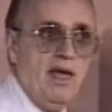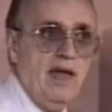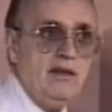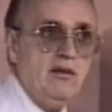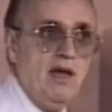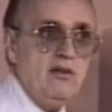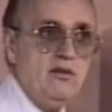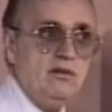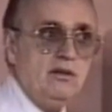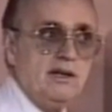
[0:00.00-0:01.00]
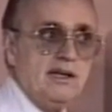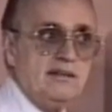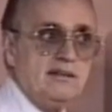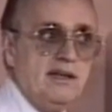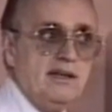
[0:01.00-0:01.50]
and you, and you look
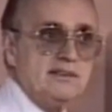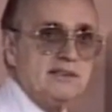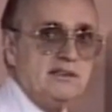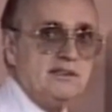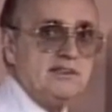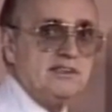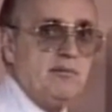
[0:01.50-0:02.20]
at things such as